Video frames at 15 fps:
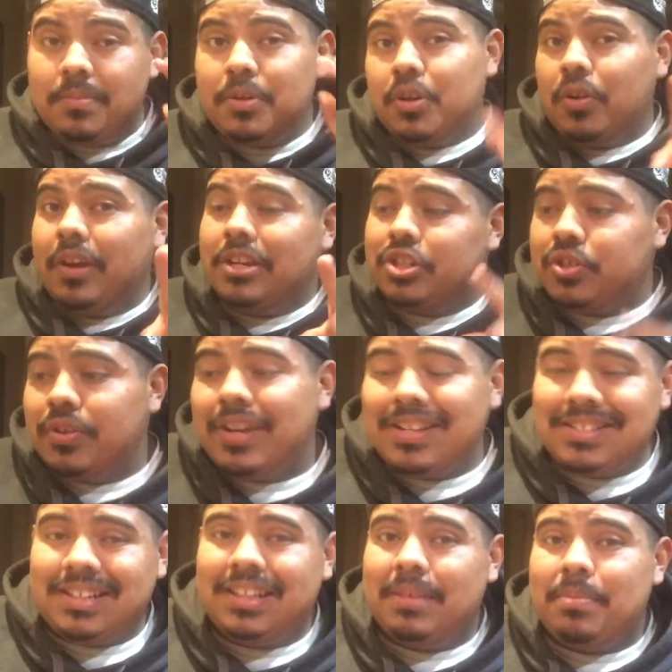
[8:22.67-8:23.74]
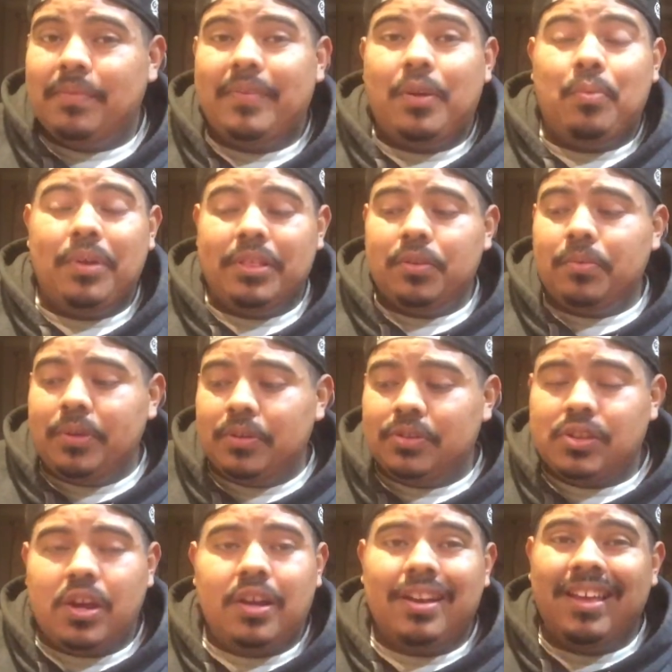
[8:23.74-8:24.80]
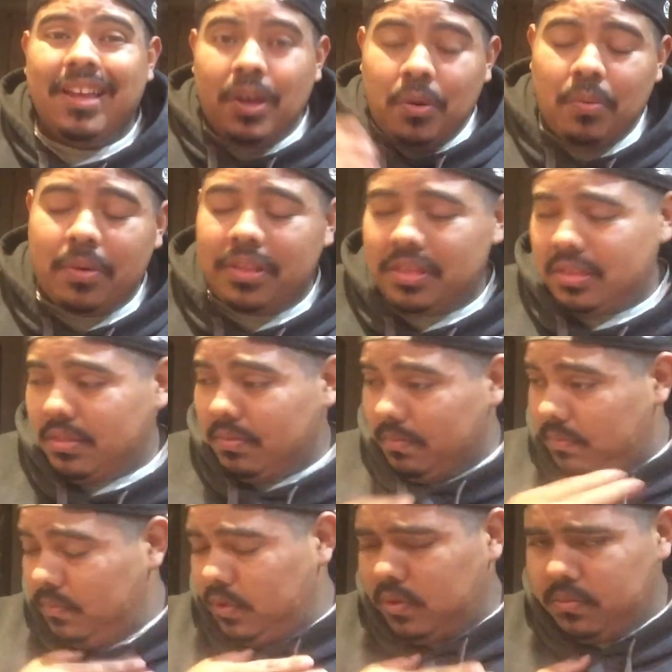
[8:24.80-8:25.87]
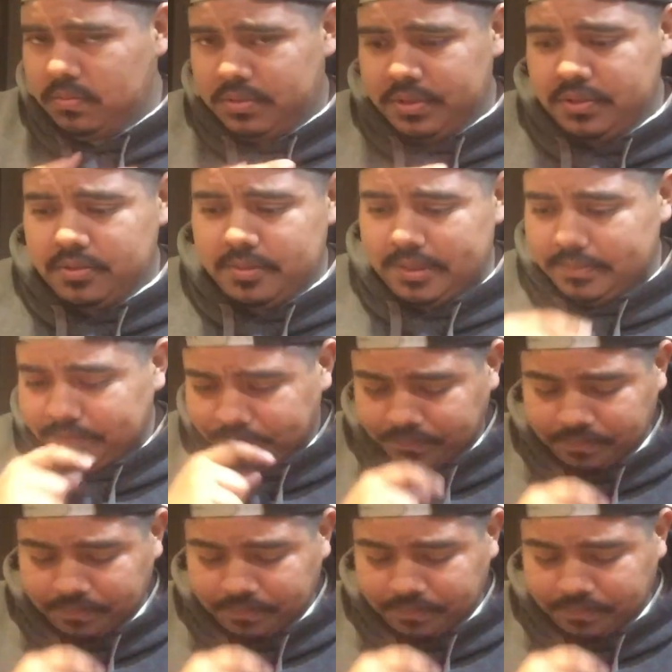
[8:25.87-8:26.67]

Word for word: I'm going to go ahead and show you guys a clip of it with the wheels on, with, oh, excuse me,